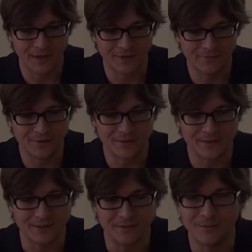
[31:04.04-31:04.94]
have
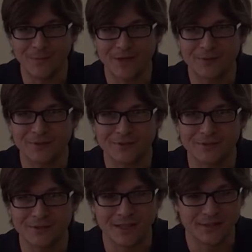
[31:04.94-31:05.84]
this in matrix
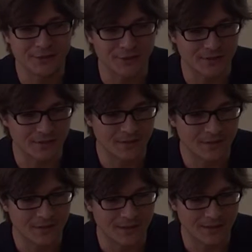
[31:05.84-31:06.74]
notation.
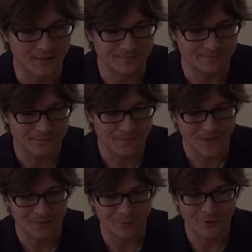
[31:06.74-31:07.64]

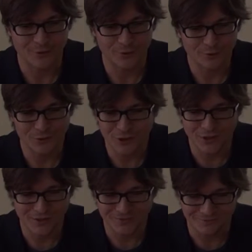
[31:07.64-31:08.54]
What you
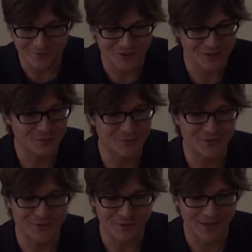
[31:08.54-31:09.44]
usually just do
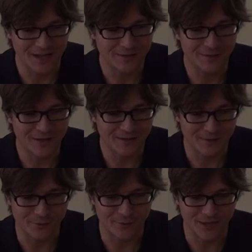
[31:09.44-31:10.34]
is you calculate
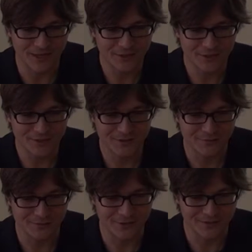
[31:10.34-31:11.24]
the correlations
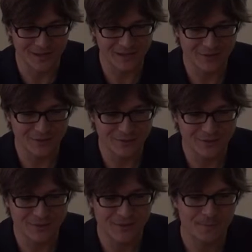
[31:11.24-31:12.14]
of these
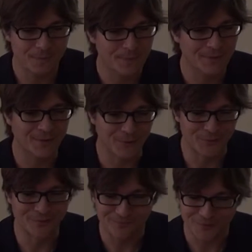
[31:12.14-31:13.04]
values.
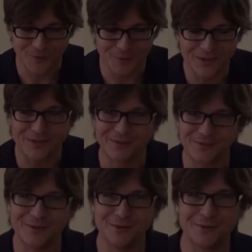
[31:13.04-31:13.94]

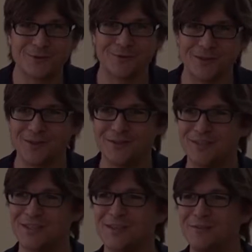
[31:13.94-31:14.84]
You look whether it's
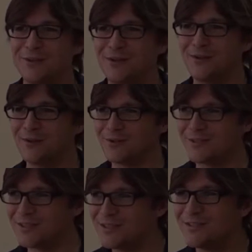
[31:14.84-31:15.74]
significant or
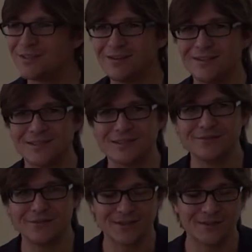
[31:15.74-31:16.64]
statistically
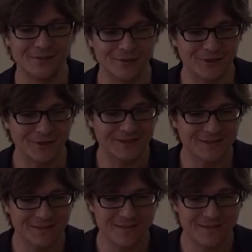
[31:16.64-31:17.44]
significant or not.